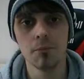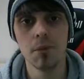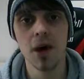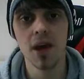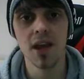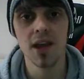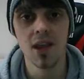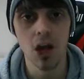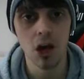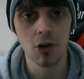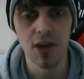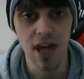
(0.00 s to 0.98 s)
by
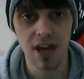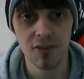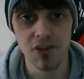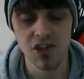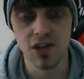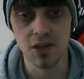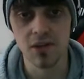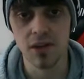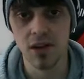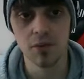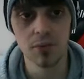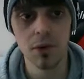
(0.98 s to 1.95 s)
current averages,
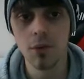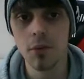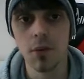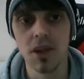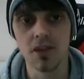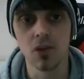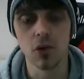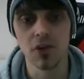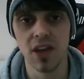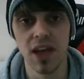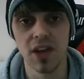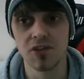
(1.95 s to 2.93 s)
and it's probably been sort of
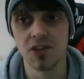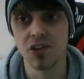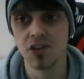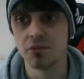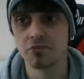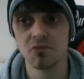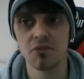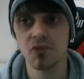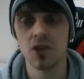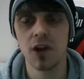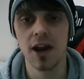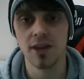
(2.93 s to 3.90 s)
an average
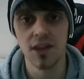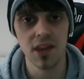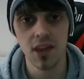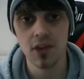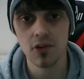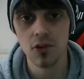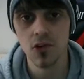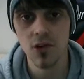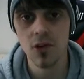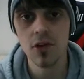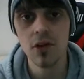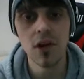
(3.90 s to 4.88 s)
throughout the year or
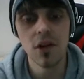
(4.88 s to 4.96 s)
so.